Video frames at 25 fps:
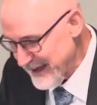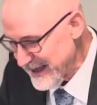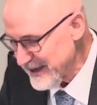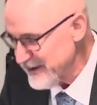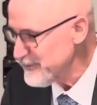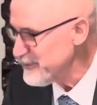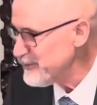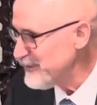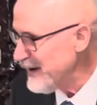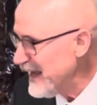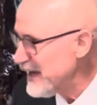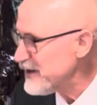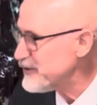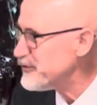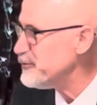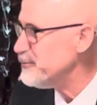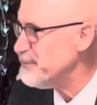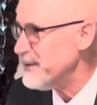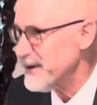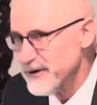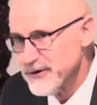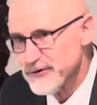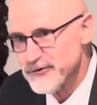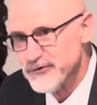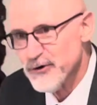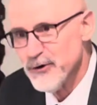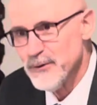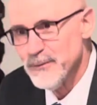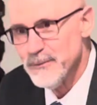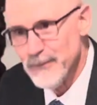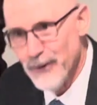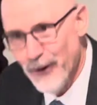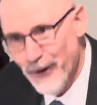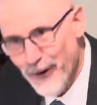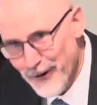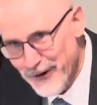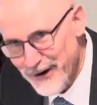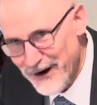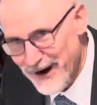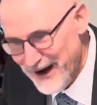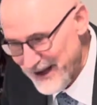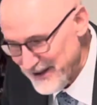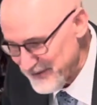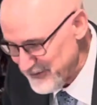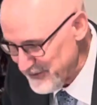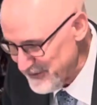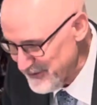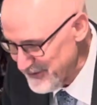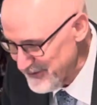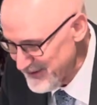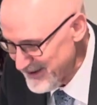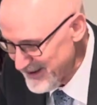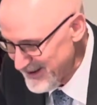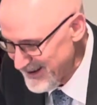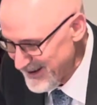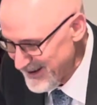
in fact, spiritual morons.